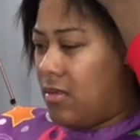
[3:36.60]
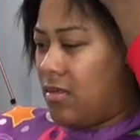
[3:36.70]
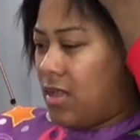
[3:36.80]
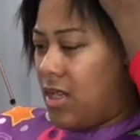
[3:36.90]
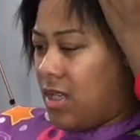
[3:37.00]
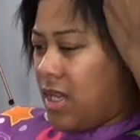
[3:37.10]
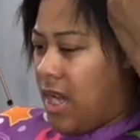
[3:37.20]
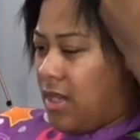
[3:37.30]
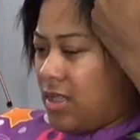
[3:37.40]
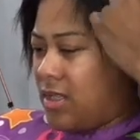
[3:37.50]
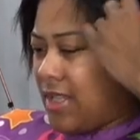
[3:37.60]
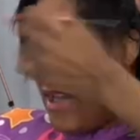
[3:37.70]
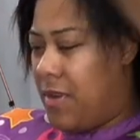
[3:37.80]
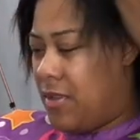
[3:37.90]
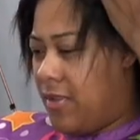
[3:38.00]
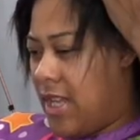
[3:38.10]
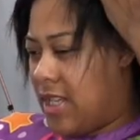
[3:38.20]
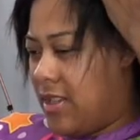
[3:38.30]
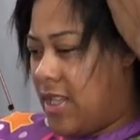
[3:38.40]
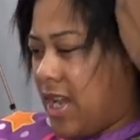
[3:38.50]
So yes, I believe this is the
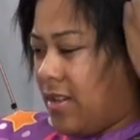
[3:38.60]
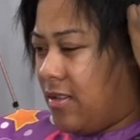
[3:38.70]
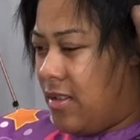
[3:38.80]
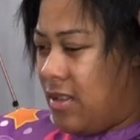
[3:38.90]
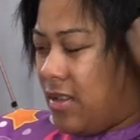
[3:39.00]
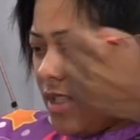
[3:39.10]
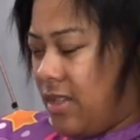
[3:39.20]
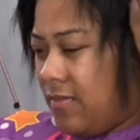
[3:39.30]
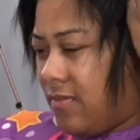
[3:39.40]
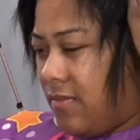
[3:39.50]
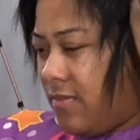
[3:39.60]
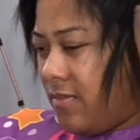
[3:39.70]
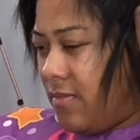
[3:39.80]
last braid on this side, and I'm